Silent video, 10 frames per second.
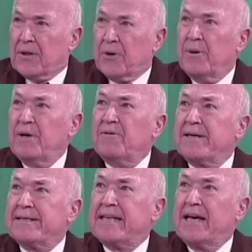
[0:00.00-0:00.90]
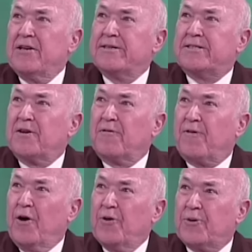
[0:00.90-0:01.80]
The rivers that used to
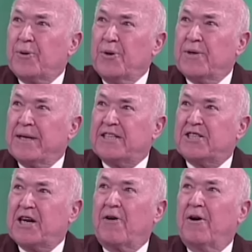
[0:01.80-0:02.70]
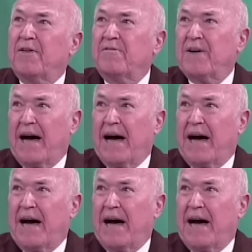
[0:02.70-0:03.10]
flow through the Sharon